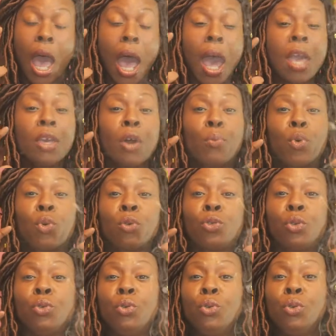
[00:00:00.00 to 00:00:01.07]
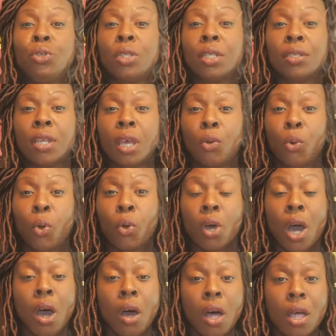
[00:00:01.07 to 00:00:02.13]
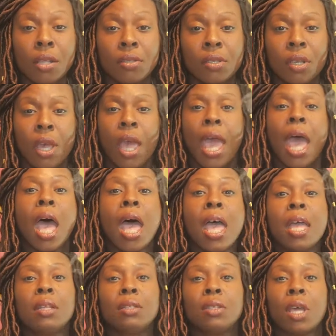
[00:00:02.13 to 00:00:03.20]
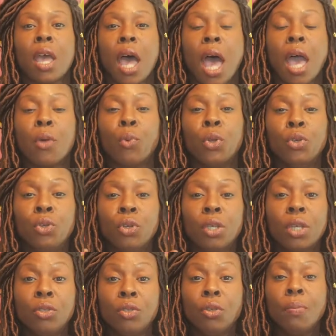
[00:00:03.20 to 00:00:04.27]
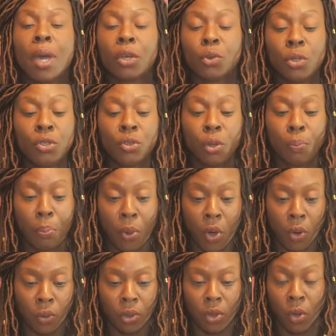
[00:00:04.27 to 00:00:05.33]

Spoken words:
I am going to use the tarot cards. And I will look into my crystal ball,